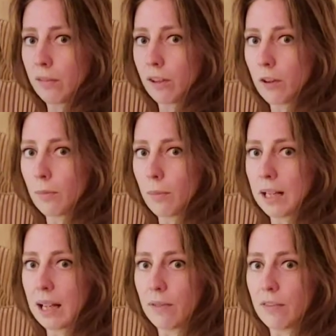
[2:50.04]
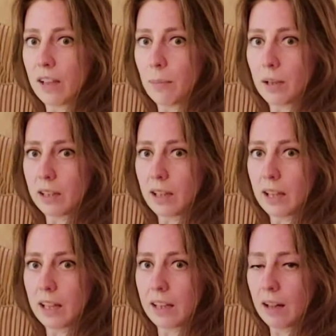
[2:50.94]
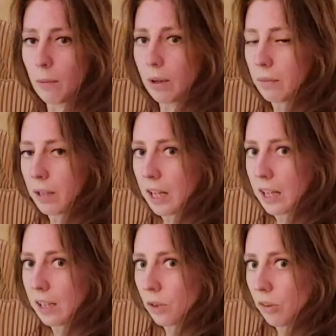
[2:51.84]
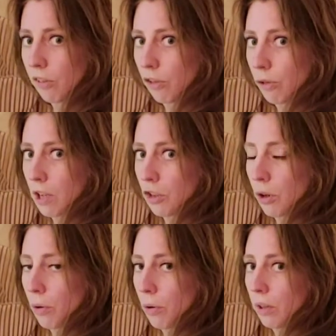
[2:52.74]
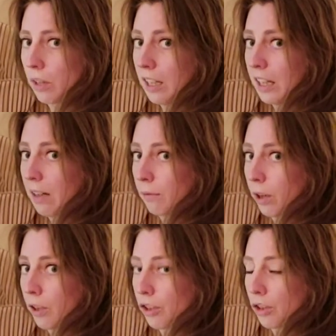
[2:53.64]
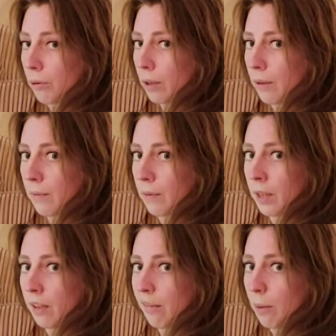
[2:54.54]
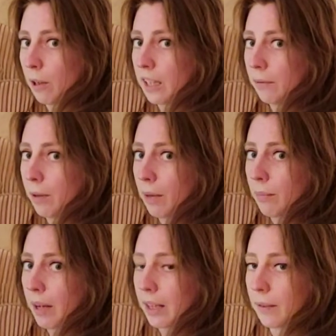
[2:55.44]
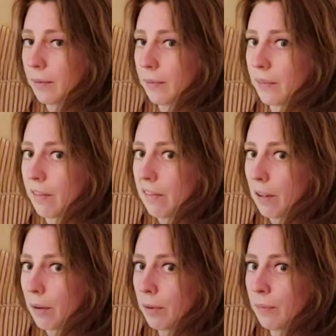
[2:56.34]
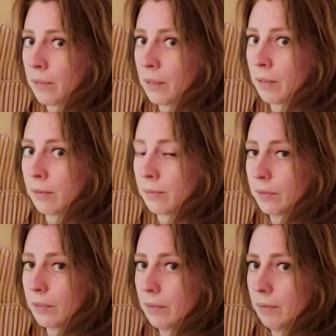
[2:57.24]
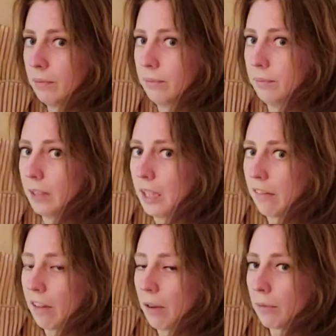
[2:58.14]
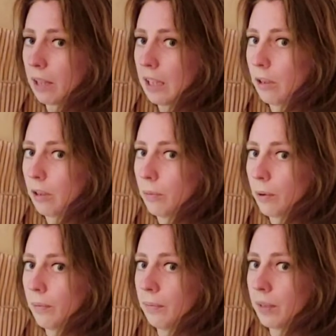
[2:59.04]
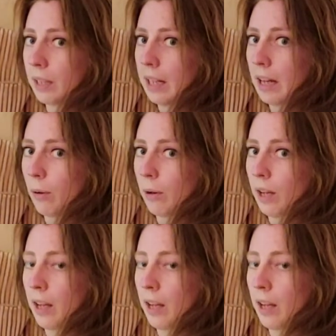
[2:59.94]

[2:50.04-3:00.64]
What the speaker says: to my left hip like that, and that way I'm getting a nice stretch on the right shoulder, pulling it right back. So it's a really good one. Now,